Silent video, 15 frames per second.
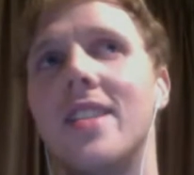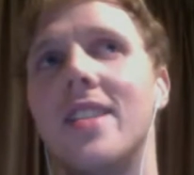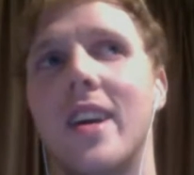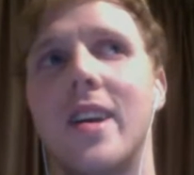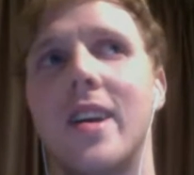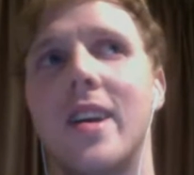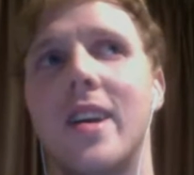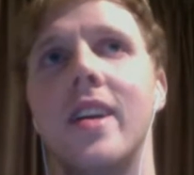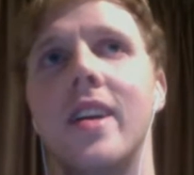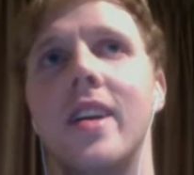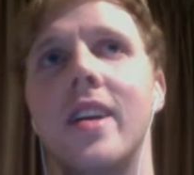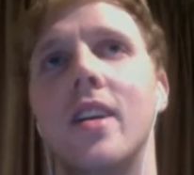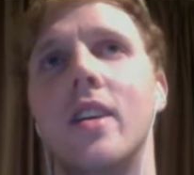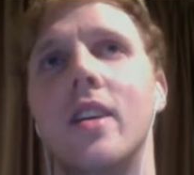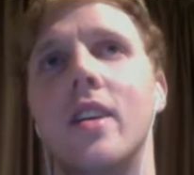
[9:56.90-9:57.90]
say
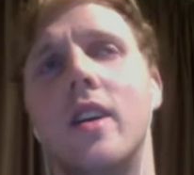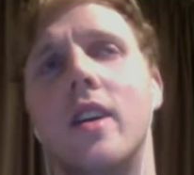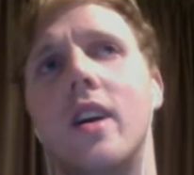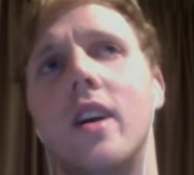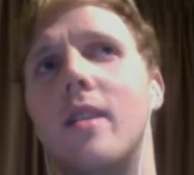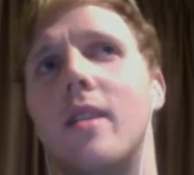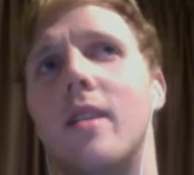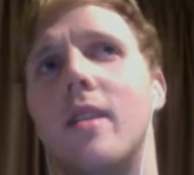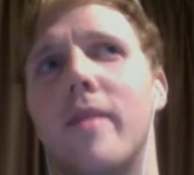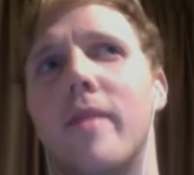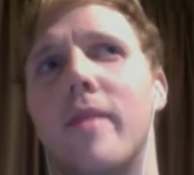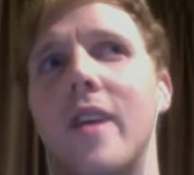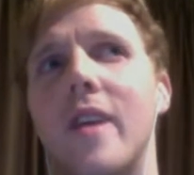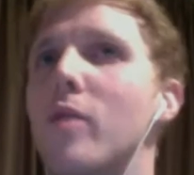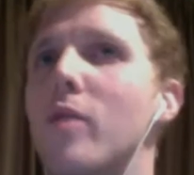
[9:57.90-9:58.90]
My
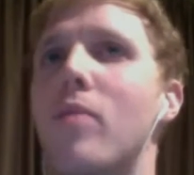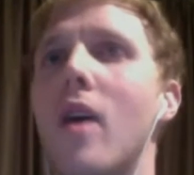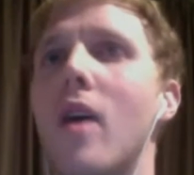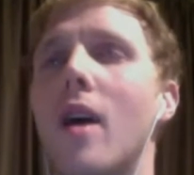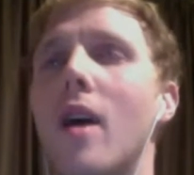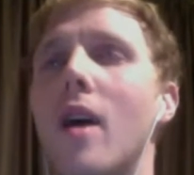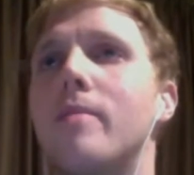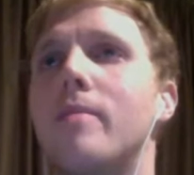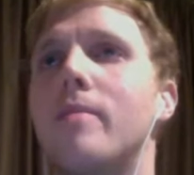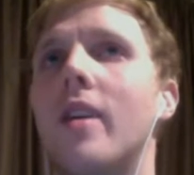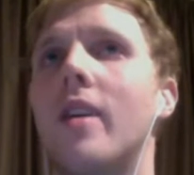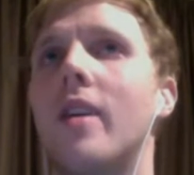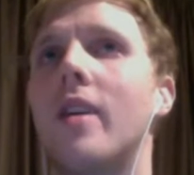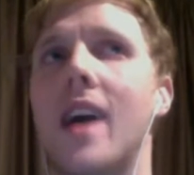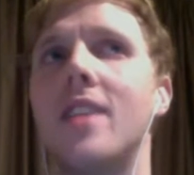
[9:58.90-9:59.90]
favorite
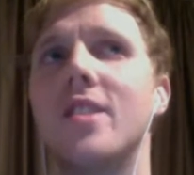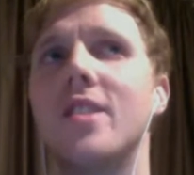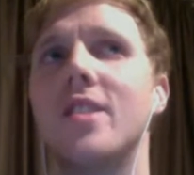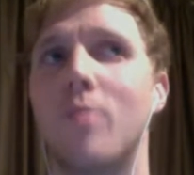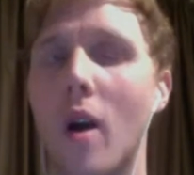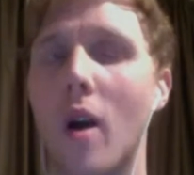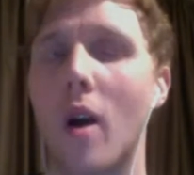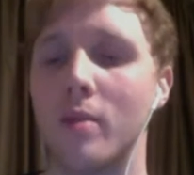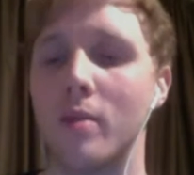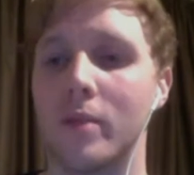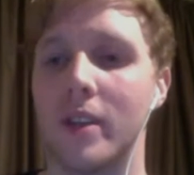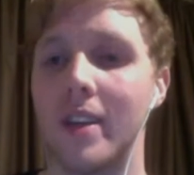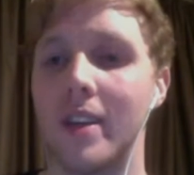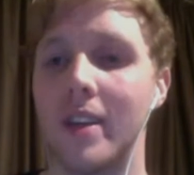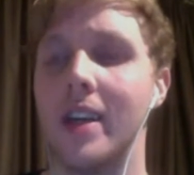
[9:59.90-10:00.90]
podcast is
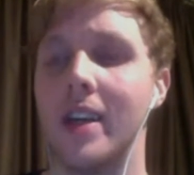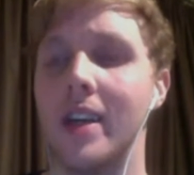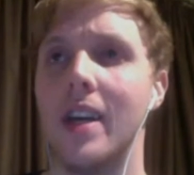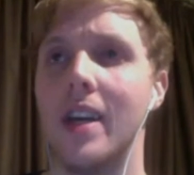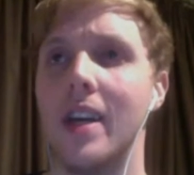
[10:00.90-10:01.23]
probably